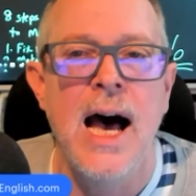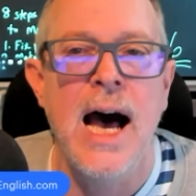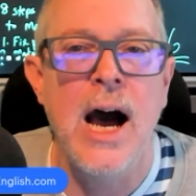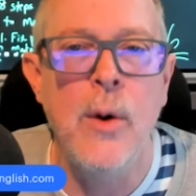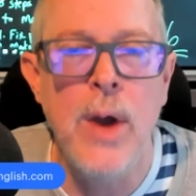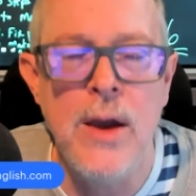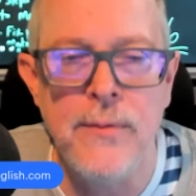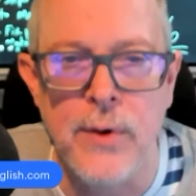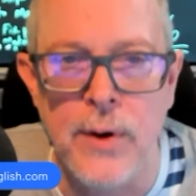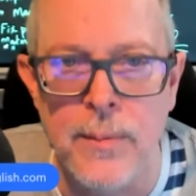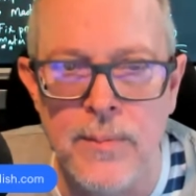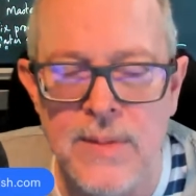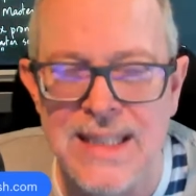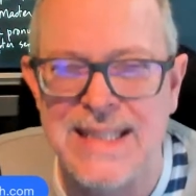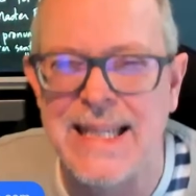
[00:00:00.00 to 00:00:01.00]
However,
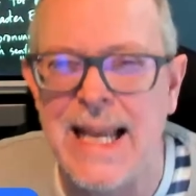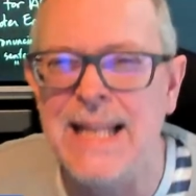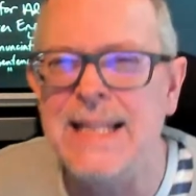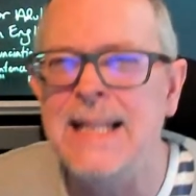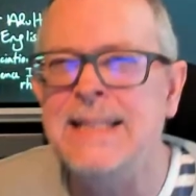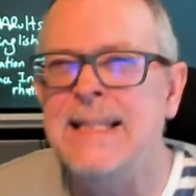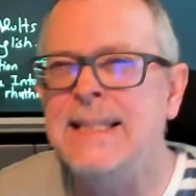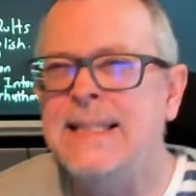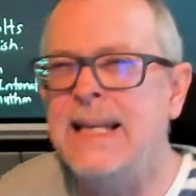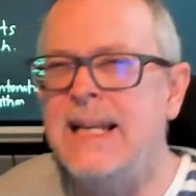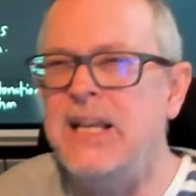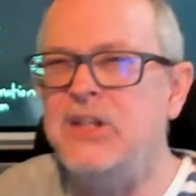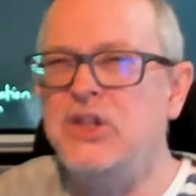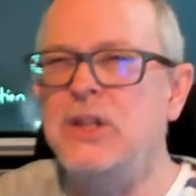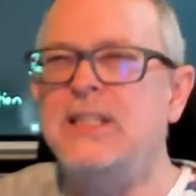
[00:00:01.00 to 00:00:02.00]
sentence
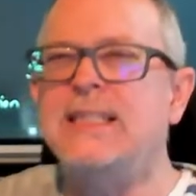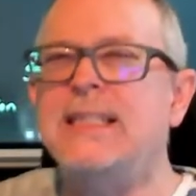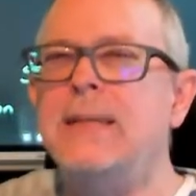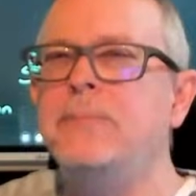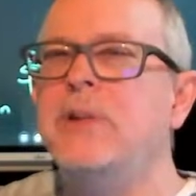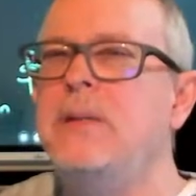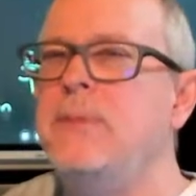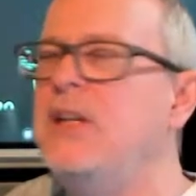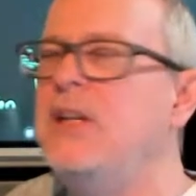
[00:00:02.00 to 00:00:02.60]
intonation simply